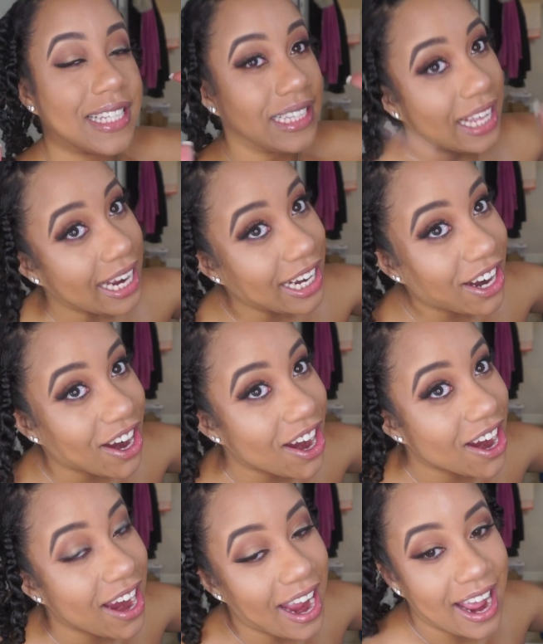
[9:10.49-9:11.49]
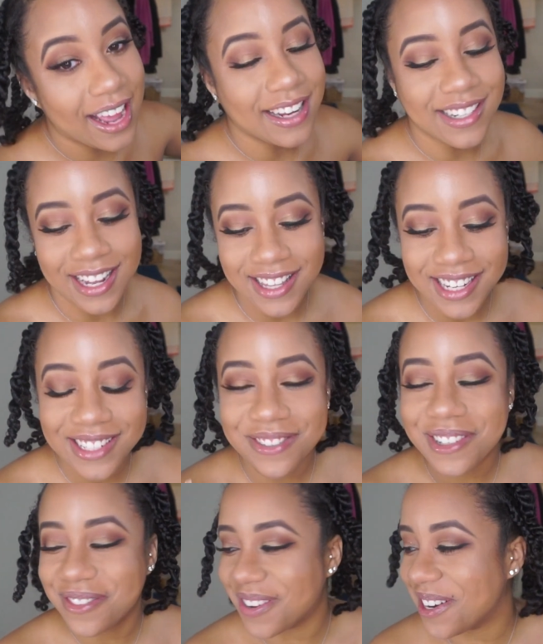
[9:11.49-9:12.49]
later, and I think it's
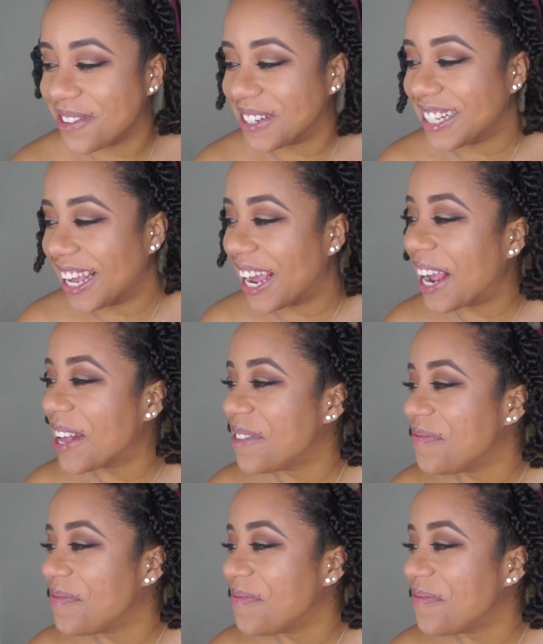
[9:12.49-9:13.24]
always funny when like